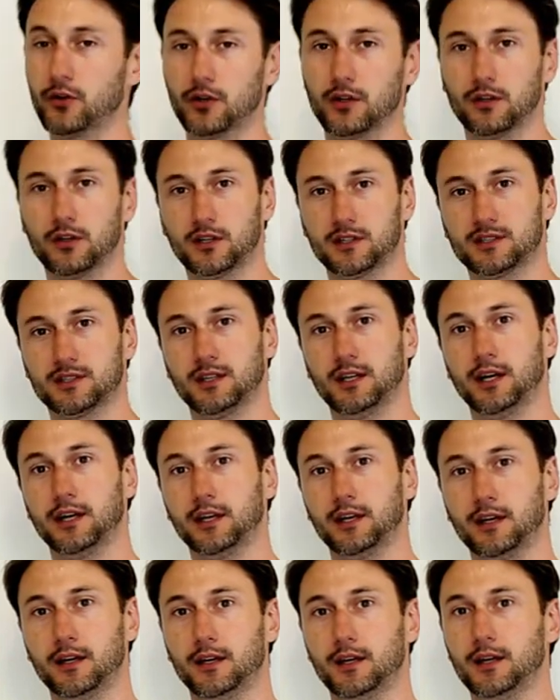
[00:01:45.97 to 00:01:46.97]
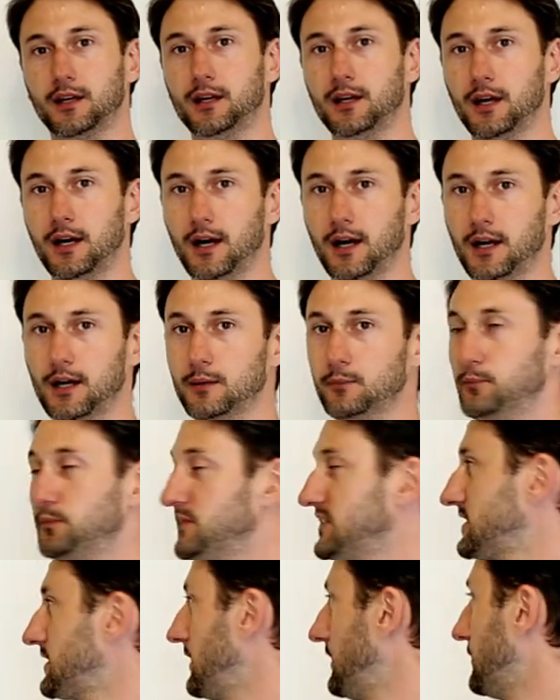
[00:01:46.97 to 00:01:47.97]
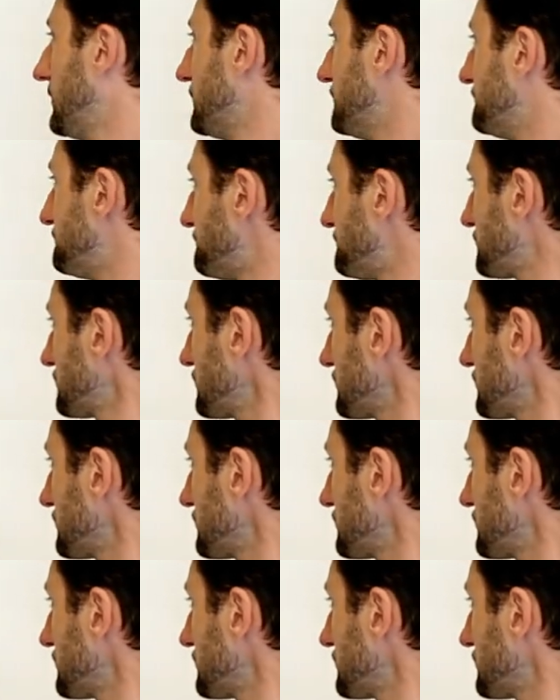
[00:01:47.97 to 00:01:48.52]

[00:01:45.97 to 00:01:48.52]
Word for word: unit looks like. Um, so